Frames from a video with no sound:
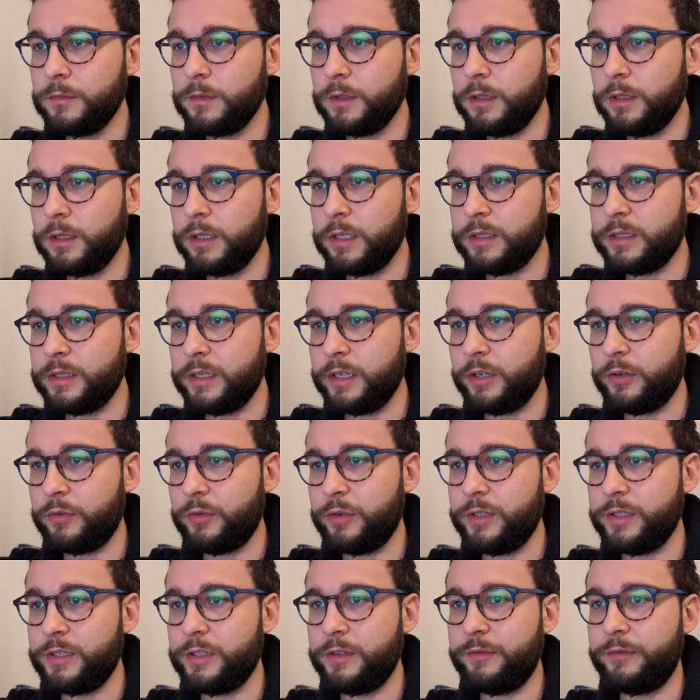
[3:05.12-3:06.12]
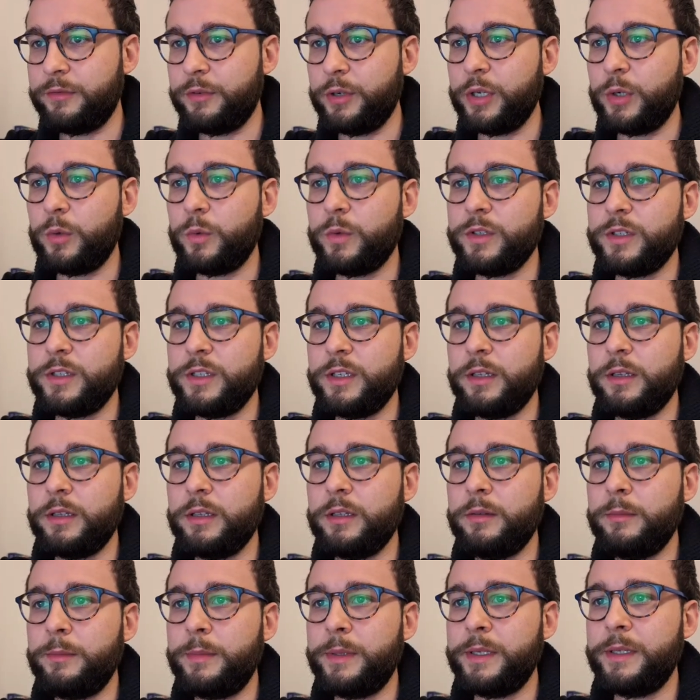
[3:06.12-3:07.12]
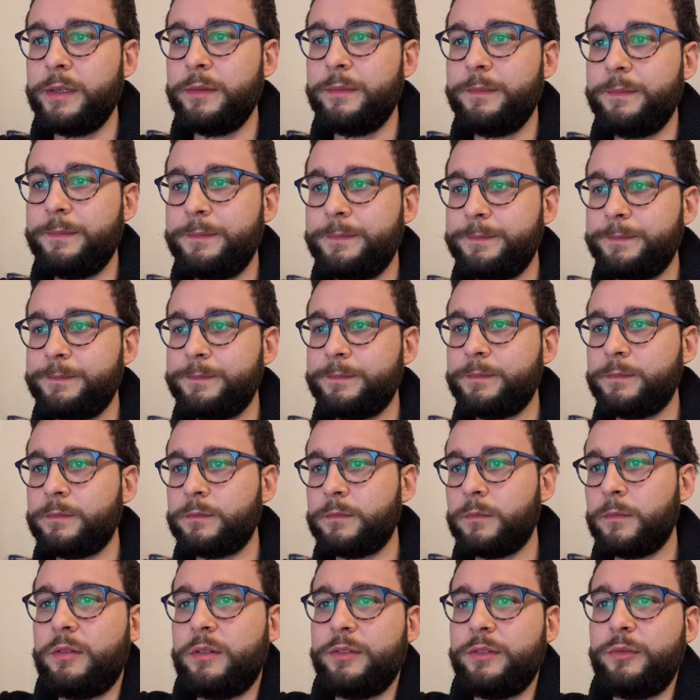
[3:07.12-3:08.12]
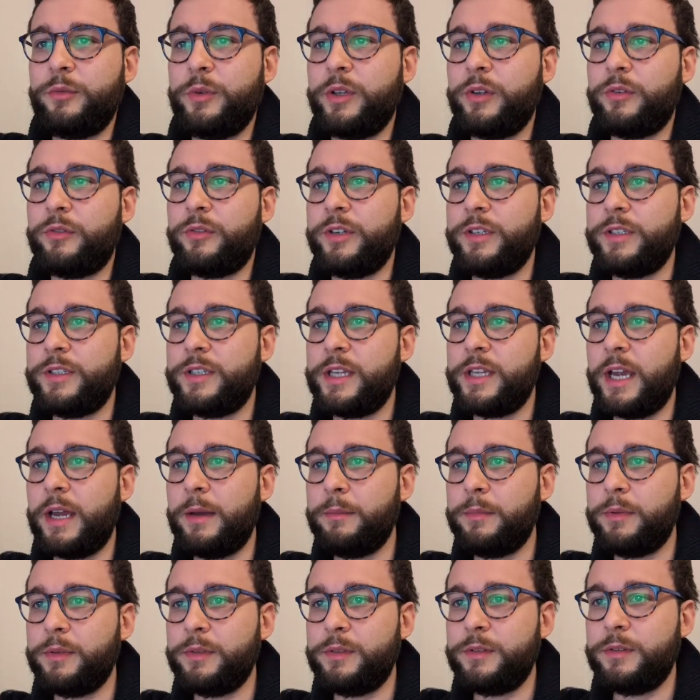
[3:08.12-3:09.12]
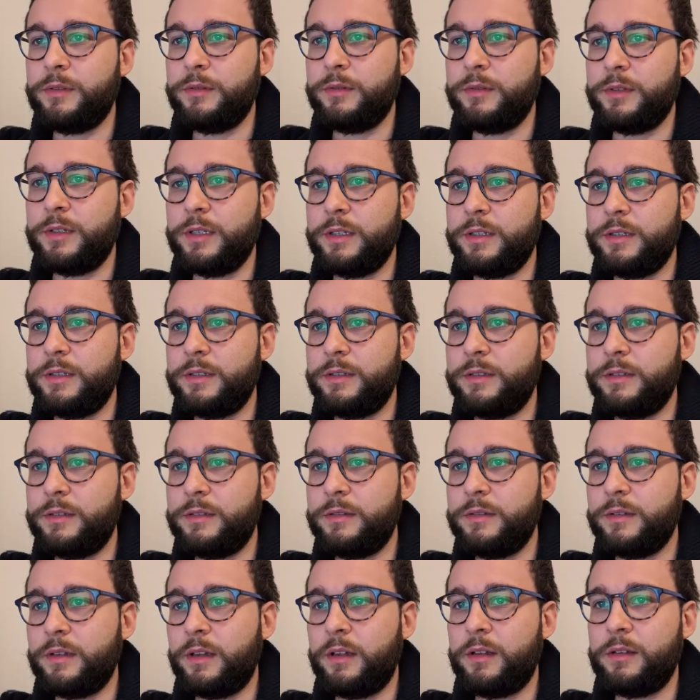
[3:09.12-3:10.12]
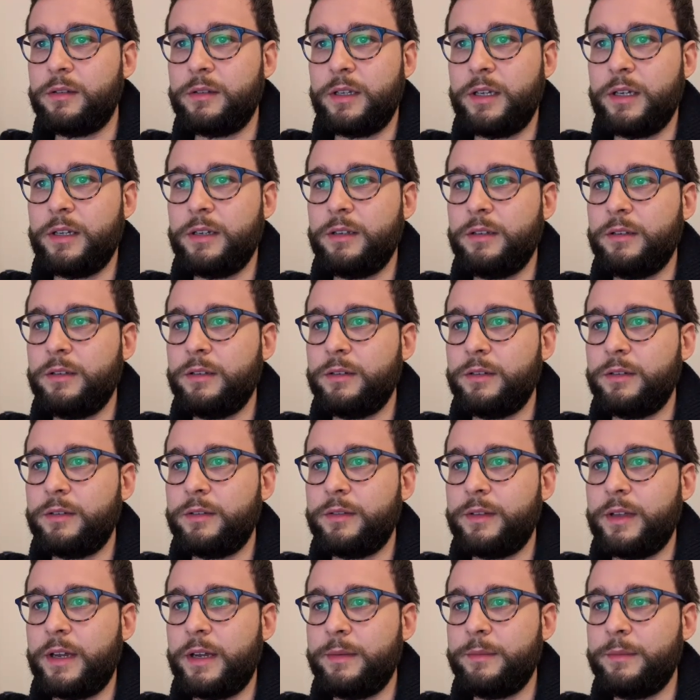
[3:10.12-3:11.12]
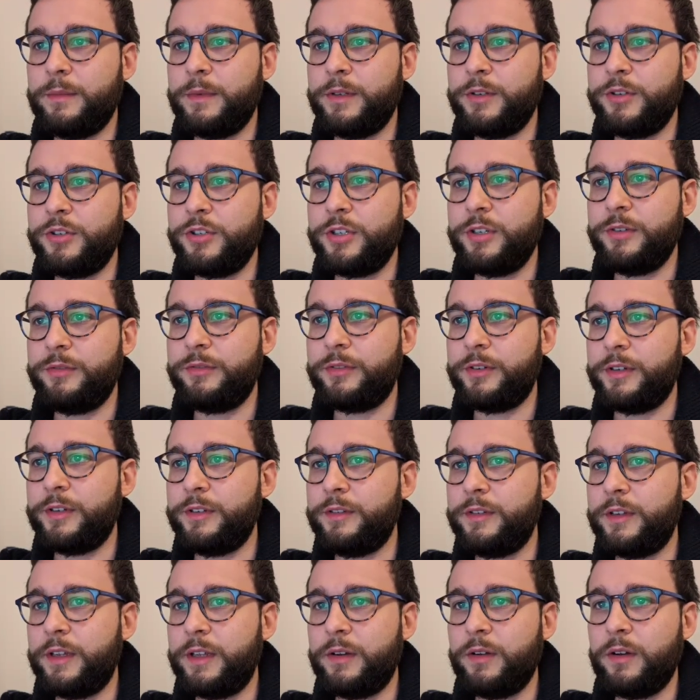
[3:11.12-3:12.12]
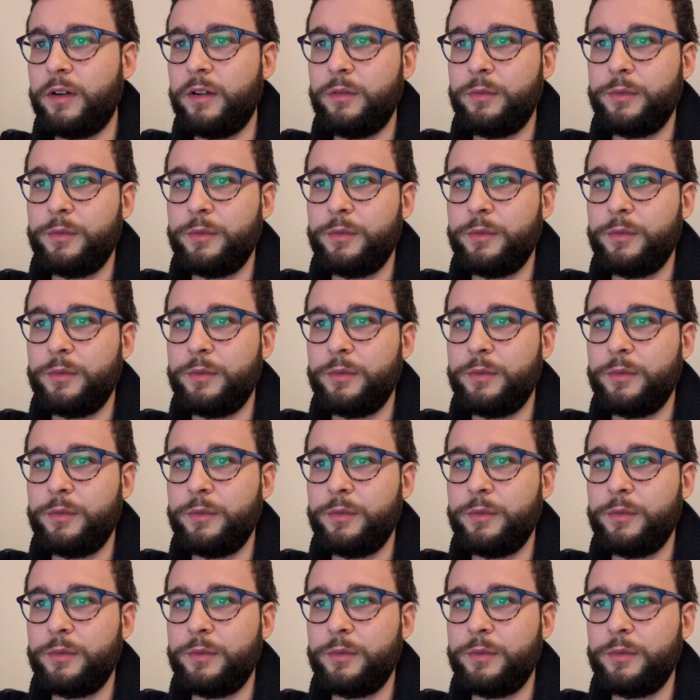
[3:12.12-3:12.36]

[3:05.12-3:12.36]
Let's increase the frequency a little bit. If we increase the amplitude, it's not going to look that much different at all.